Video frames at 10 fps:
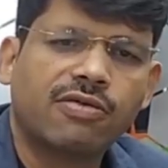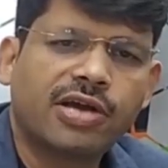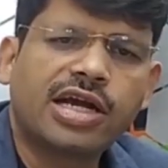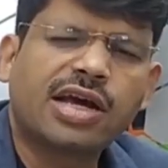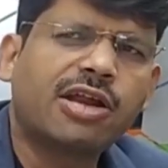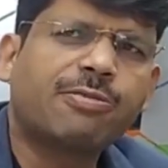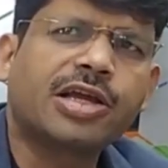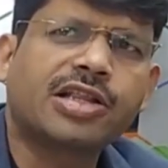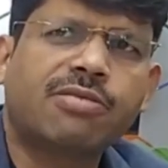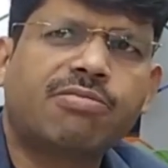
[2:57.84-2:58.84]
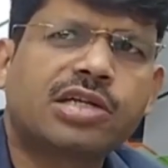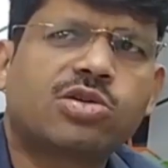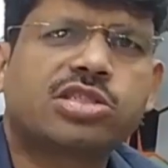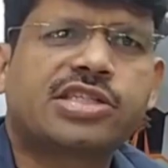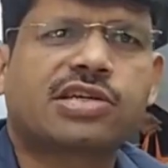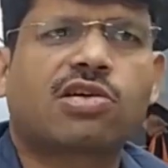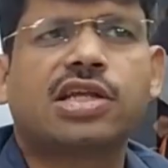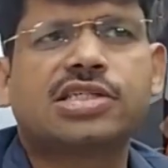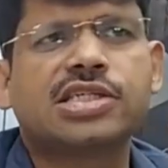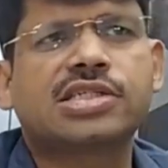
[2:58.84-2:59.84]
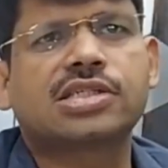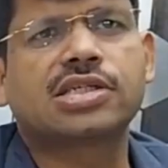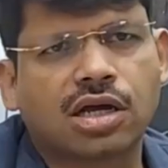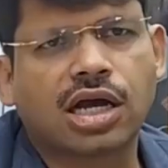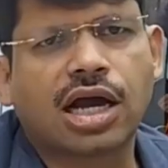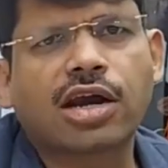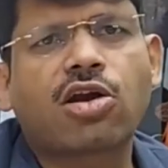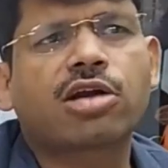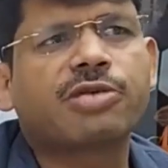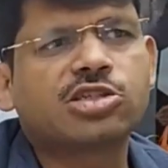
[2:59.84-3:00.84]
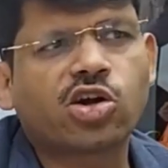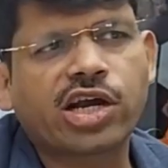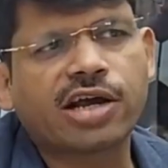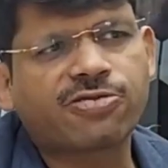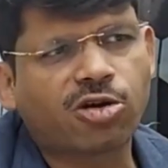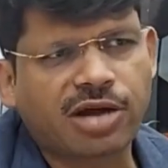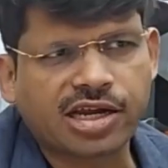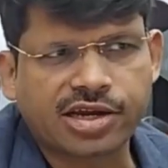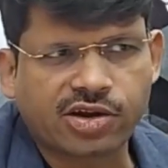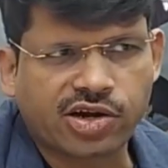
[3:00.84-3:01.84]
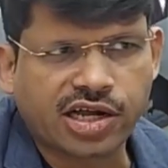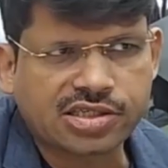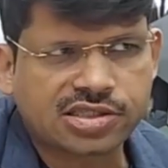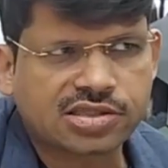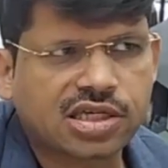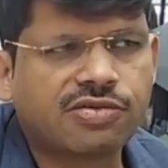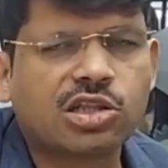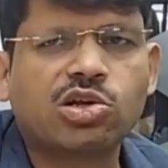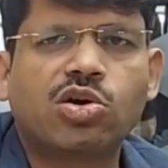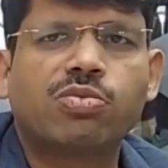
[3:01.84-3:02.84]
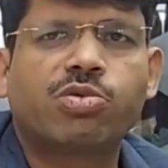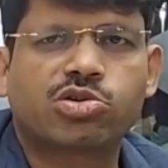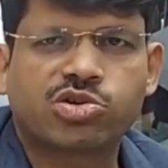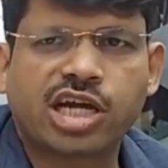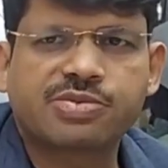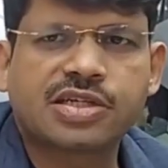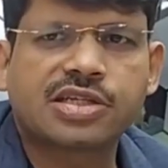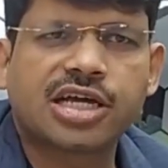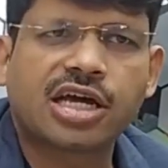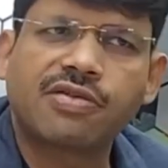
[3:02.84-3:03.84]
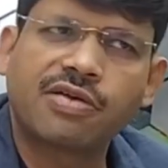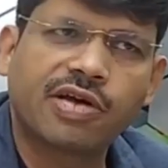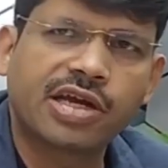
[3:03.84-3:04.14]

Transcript: We are developing them, but those technologies are not mature enough for market introduction. Even though prototypes are there, we are